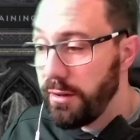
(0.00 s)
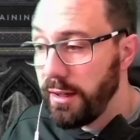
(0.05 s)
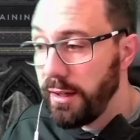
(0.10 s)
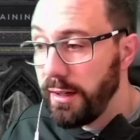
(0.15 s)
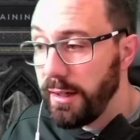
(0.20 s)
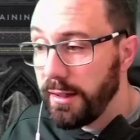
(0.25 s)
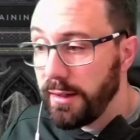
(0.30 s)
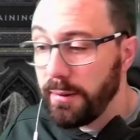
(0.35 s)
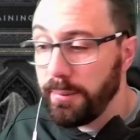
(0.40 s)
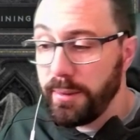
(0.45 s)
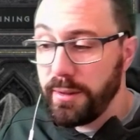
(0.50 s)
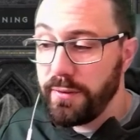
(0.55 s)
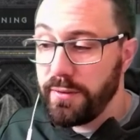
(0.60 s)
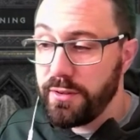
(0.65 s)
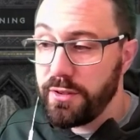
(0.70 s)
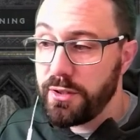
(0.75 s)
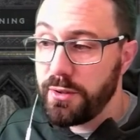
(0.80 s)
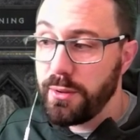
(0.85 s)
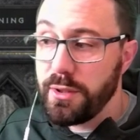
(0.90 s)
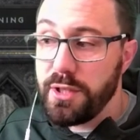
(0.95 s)
a little bit of a
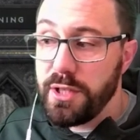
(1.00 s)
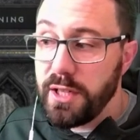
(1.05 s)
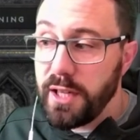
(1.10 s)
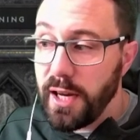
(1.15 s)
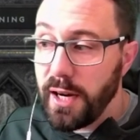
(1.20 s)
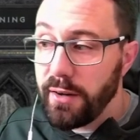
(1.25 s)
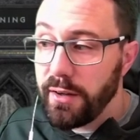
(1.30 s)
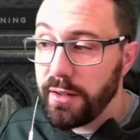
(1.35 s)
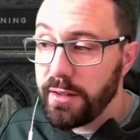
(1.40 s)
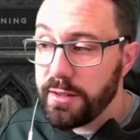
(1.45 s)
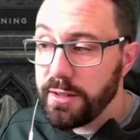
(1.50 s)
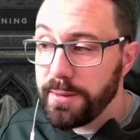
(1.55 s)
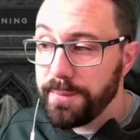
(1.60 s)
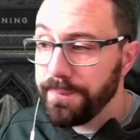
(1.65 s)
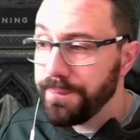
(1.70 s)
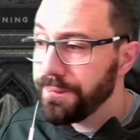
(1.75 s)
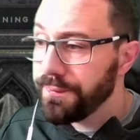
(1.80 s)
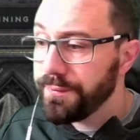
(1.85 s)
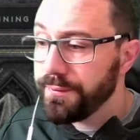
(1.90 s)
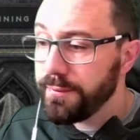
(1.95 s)
squishy character.
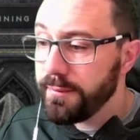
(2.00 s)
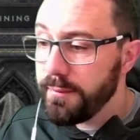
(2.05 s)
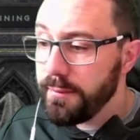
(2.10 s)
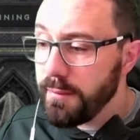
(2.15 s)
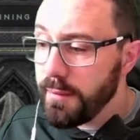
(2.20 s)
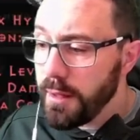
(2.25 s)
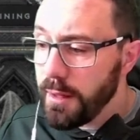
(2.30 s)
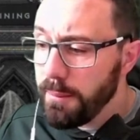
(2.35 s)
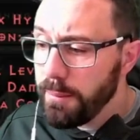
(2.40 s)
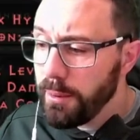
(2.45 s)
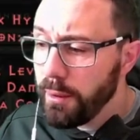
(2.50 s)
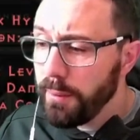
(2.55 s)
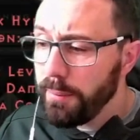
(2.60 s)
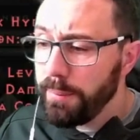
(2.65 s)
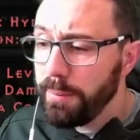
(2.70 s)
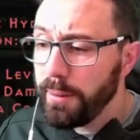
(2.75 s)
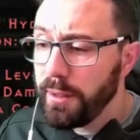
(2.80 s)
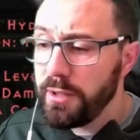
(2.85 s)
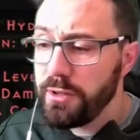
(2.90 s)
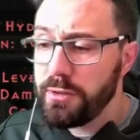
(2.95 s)
But
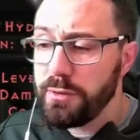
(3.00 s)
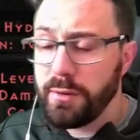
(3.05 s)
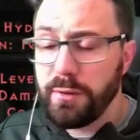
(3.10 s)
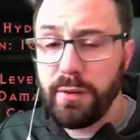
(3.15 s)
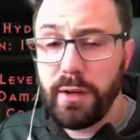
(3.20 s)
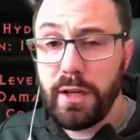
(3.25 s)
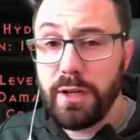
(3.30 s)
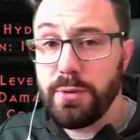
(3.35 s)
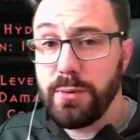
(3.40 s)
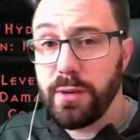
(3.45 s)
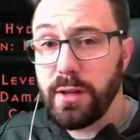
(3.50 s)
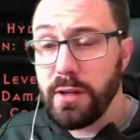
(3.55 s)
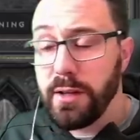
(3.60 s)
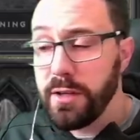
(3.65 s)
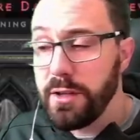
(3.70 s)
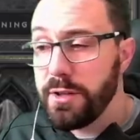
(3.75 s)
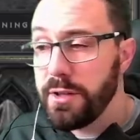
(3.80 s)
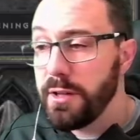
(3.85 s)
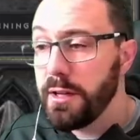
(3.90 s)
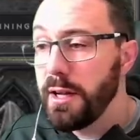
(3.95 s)
because you're at range with
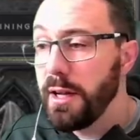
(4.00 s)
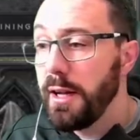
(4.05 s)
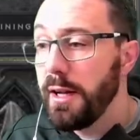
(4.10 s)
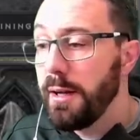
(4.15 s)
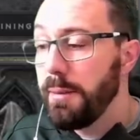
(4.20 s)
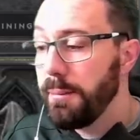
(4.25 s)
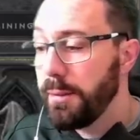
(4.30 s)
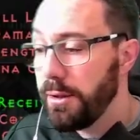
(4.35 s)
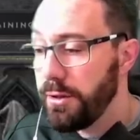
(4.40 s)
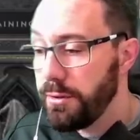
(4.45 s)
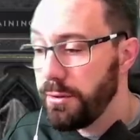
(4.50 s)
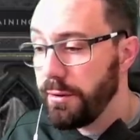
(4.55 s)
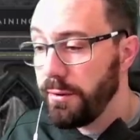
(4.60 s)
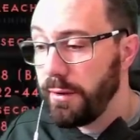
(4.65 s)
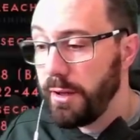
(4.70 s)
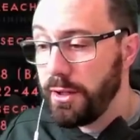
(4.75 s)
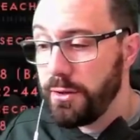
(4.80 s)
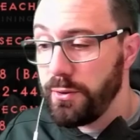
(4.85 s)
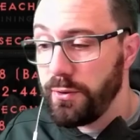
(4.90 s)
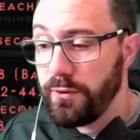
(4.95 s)
Hydra, because you're at
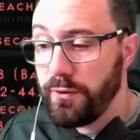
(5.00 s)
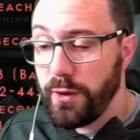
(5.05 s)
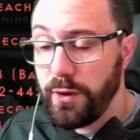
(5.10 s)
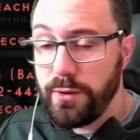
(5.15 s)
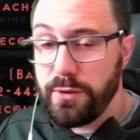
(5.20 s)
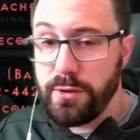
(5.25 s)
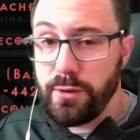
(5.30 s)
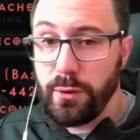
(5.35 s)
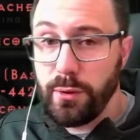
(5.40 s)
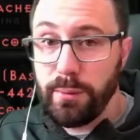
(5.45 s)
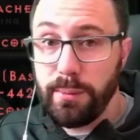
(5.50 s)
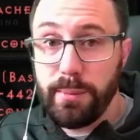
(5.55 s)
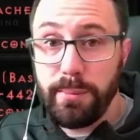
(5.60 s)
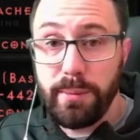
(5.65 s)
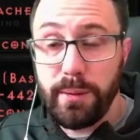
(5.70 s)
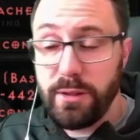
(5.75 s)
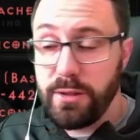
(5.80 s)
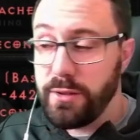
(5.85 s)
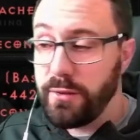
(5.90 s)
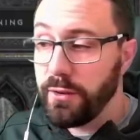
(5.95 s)
range with Frozen Orb,
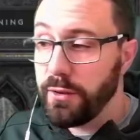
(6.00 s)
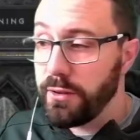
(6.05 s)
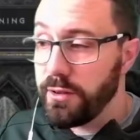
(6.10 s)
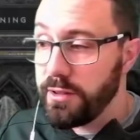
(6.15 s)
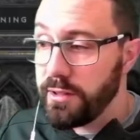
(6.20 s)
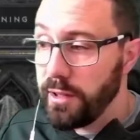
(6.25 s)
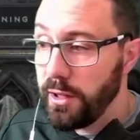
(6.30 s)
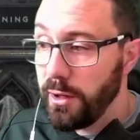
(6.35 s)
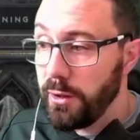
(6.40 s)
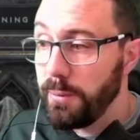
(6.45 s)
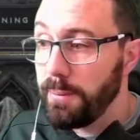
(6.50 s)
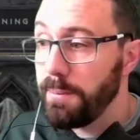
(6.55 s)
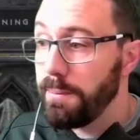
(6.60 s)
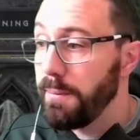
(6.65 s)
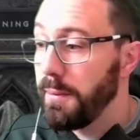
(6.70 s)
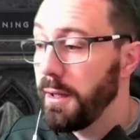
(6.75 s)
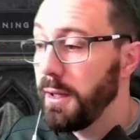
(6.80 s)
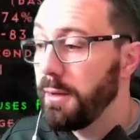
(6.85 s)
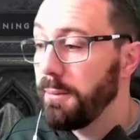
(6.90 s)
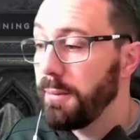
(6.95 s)
because you've got the slow,
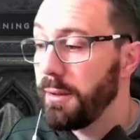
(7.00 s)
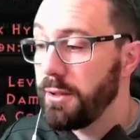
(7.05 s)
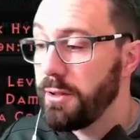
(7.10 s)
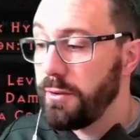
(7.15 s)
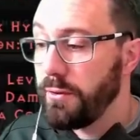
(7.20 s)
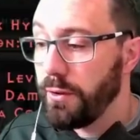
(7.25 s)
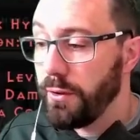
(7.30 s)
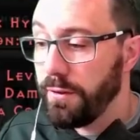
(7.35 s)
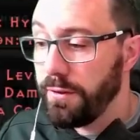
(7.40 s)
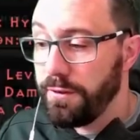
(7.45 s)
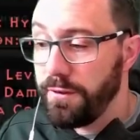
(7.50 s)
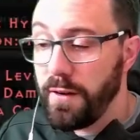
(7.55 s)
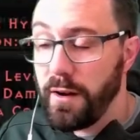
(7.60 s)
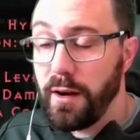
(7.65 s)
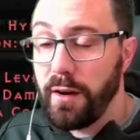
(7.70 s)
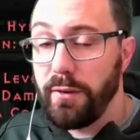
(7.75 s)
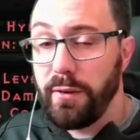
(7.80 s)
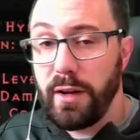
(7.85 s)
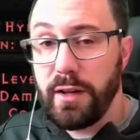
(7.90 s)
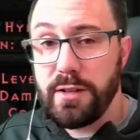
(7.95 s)
because you've got
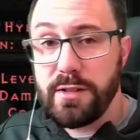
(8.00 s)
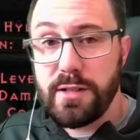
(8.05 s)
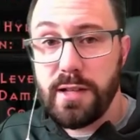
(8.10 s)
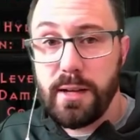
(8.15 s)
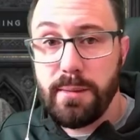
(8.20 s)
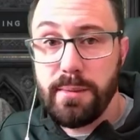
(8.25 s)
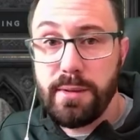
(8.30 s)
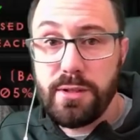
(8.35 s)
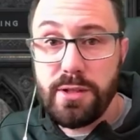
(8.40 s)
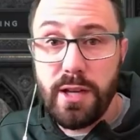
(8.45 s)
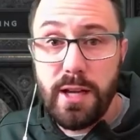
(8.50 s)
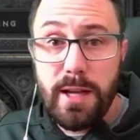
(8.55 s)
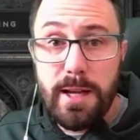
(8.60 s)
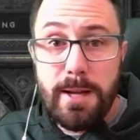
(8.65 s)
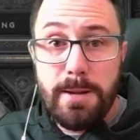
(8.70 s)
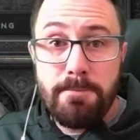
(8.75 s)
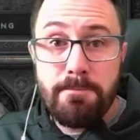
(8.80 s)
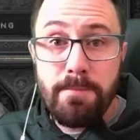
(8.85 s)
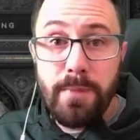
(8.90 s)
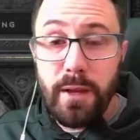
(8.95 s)
fire range damage,
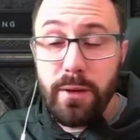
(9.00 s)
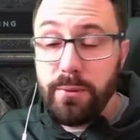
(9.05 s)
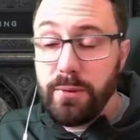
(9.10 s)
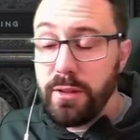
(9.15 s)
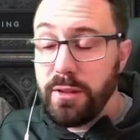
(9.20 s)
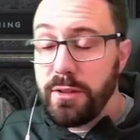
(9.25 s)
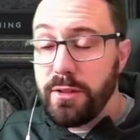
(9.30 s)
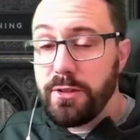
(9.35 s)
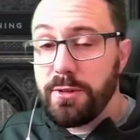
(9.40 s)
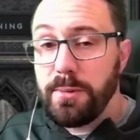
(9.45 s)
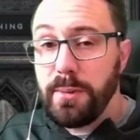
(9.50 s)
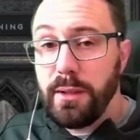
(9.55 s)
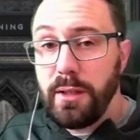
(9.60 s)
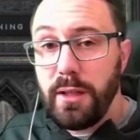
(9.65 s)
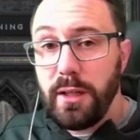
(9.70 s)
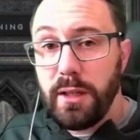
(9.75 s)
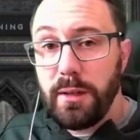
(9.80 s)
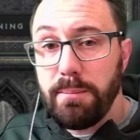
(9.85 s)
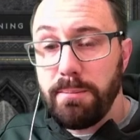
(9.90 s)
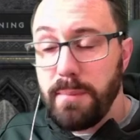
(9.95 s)
it really does mean that
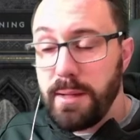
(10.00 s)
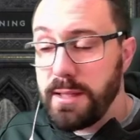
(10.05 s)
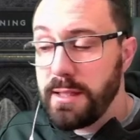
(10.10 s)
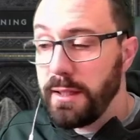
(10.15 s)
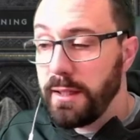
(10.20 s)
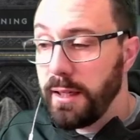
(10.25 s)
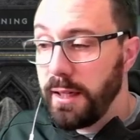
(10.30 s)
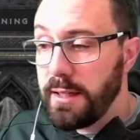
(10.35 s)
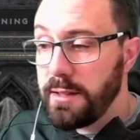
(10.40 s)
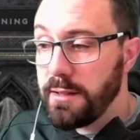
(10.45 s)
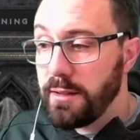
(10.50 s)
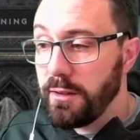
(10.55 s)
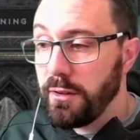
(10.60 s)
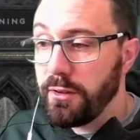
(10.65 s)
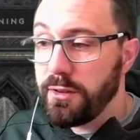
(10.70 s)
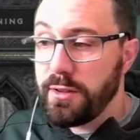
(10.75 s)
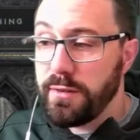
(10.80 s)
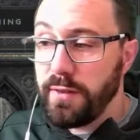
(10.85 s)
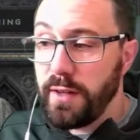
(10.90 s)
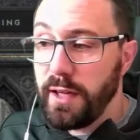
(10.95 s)
you can mitigate a
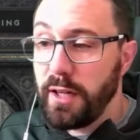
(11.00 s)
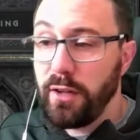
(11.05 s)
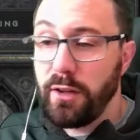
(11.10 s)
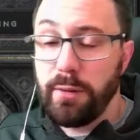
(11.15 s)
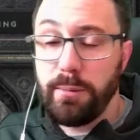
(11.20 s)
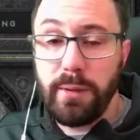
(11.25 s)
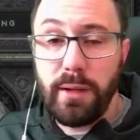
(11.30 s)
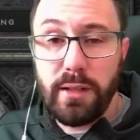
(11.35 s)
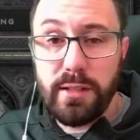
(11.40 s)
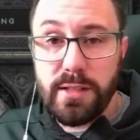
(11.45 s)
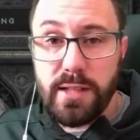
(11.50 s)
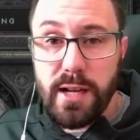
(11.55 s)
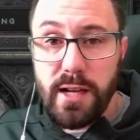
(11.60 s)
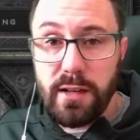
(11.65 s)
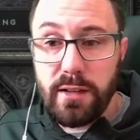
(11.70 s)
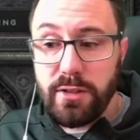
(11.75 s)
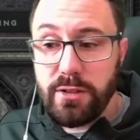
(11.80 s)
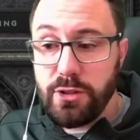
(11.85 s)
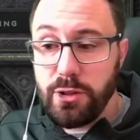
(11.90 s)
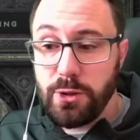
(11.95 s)
lot of incoming
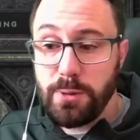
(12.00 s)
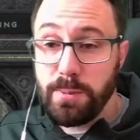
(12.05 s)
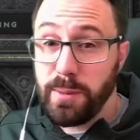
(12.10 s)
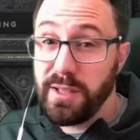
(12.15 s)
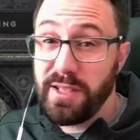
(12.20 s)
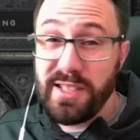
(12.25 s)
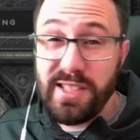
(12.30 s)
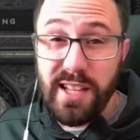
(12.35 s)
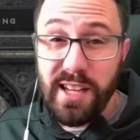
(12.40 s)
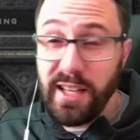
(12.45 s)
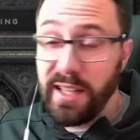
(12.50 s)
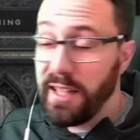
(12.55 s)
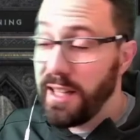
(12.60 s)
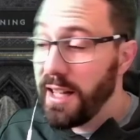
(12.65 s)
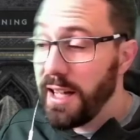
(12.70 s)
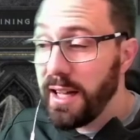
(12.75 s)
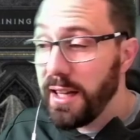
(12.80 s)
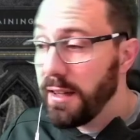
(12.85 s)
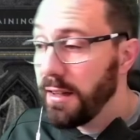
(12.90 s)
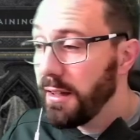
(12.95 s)
attacks just by staying the
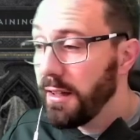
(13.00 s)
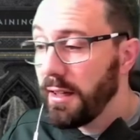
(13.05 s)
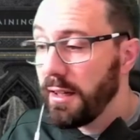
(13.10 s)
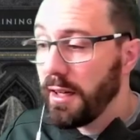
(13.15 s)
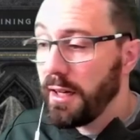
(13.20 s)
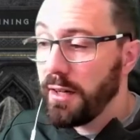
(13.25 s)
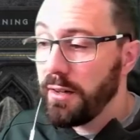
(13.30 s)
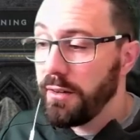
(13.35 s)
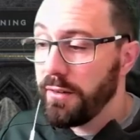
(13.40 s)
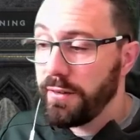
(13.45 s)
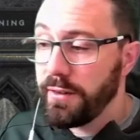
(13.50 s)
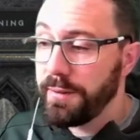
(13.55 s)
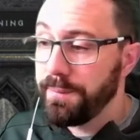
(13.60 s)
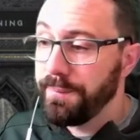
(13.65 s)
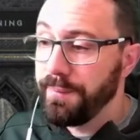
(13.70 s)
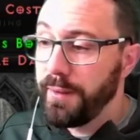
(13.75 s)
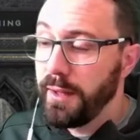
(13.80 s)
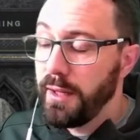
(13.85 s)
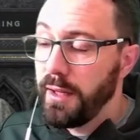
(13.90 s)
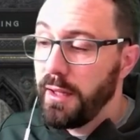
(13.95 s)
hell out of it.
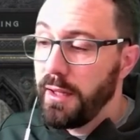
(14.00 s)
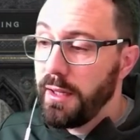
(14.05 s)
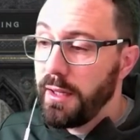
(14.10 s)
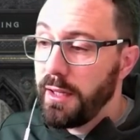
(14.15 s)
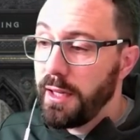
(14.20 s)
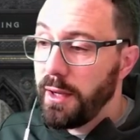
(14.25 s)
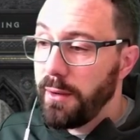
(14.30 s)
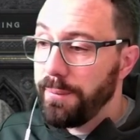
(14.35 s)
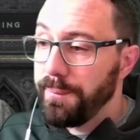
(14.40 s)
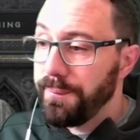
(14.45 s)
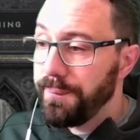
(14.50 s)
Now,